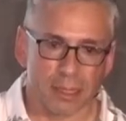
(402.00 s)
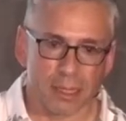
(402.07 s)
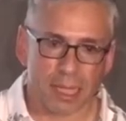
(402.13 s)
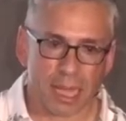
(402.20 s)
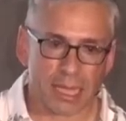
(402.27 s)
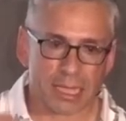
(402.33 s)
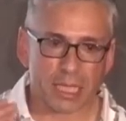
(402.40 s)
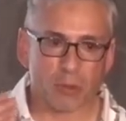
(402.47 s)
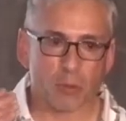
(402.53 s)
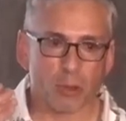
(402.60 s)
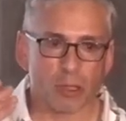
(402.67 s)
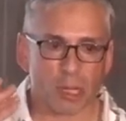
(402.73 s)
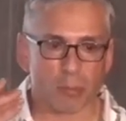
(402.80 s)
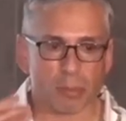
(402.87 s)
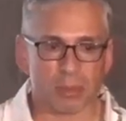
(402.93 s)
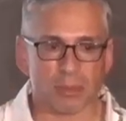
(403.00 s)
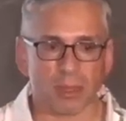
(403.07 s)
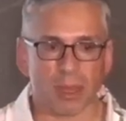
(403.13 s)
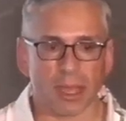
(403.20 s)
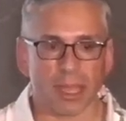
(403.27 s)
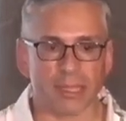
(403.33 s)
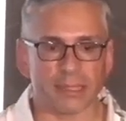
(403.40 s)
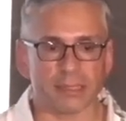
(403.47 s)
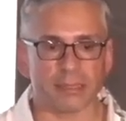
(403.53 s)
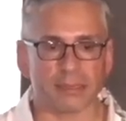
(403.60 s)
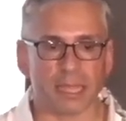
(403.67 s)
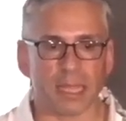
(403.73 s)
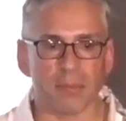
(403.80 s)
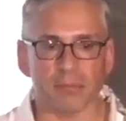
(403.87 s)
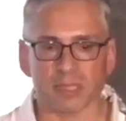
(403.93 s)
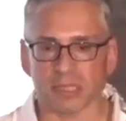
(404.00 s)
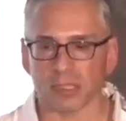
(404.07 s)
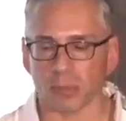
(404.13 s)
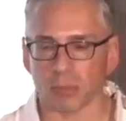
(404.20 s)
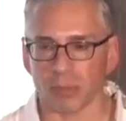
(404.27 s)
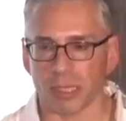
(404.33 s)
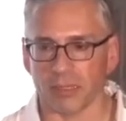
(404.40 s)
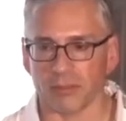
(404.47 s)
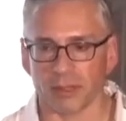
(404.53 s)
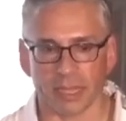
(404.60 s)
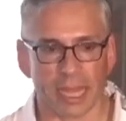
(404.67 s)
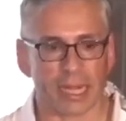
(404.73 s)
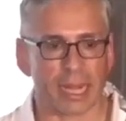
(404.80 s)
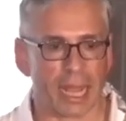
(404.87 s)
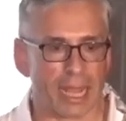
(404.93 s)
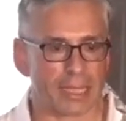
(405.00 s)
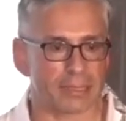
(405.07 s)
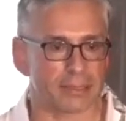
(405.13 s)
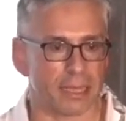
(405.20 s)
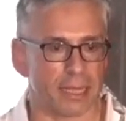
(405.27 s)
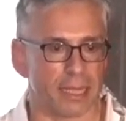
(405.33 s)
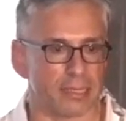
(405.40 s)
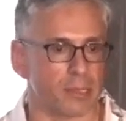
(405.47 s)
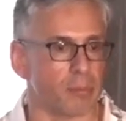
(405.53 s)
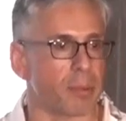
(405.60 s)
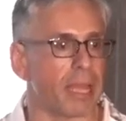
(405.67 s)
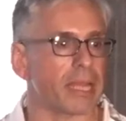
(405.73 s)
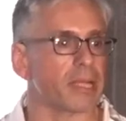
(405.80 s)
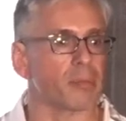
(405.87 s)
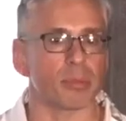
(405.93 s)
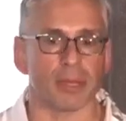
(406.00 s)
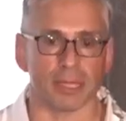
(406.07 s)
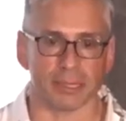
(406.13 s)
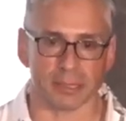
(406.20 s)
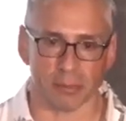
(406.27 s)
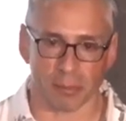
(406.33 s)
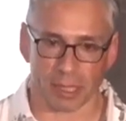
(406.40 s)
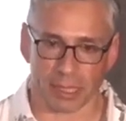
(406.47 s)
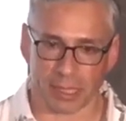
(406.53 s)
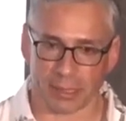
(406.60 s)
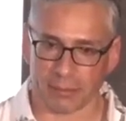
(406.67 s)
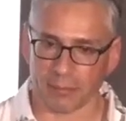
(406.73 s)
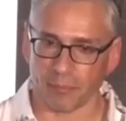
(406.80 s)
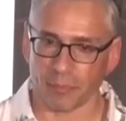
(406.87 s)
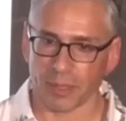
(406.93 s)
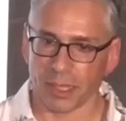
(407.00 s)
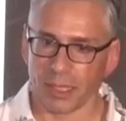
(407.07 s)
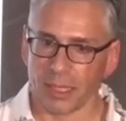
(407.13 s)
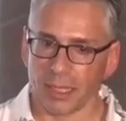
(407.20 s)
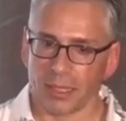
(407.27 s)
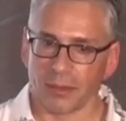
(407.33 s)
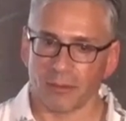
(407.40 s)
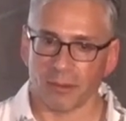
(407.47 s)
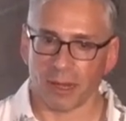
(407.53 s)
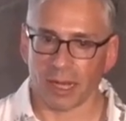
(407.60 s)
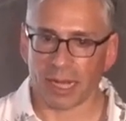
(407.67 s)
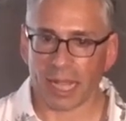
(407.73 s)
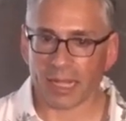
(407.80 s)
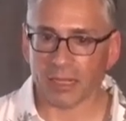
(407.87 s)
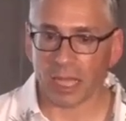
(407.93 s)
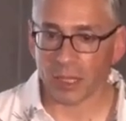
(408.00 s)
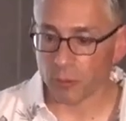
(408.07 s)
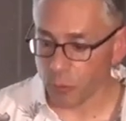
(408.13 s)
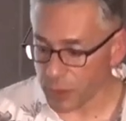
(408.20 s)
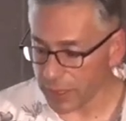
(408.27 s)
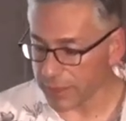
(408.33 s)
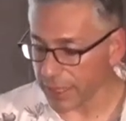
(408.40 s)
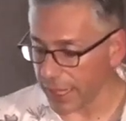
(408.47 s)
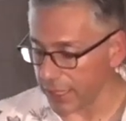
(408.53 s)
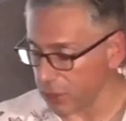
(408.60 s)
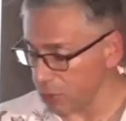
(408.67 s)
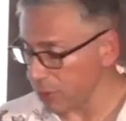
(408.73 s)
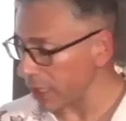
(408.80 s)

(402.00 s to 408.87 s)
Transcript: and it will apply the same discipline to that asset as a bank applies to money. Right? And, and with that, you could